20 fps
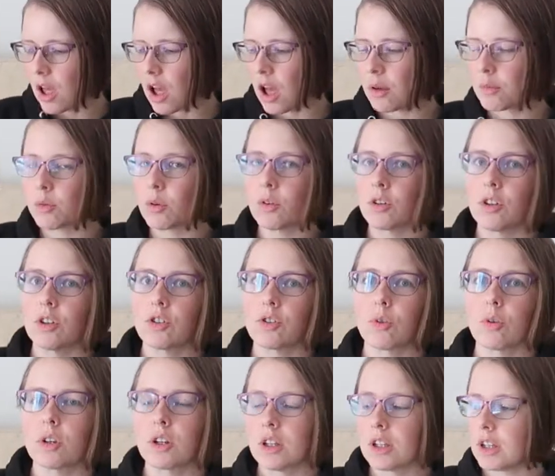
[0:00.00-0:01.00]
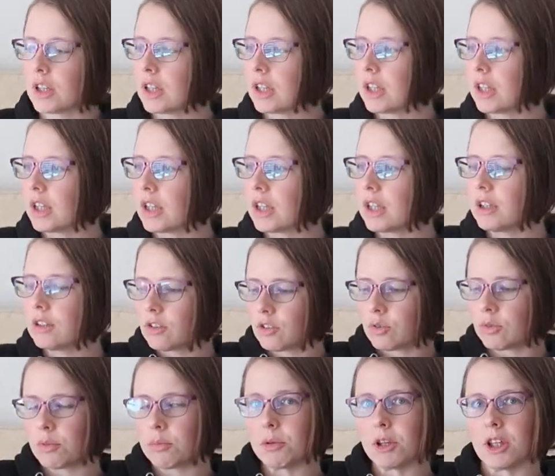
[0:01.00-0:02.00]
I'm going to sort it
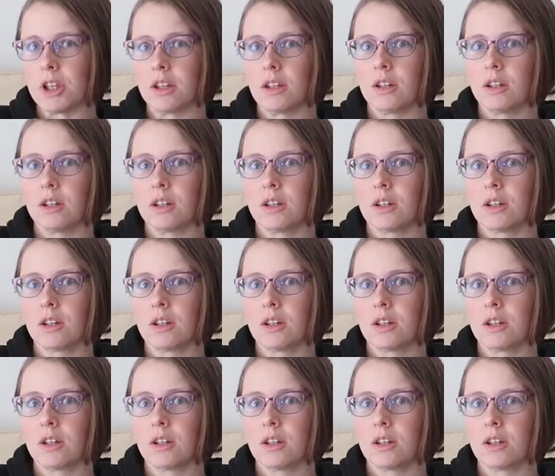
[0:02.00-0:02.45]
into a bin.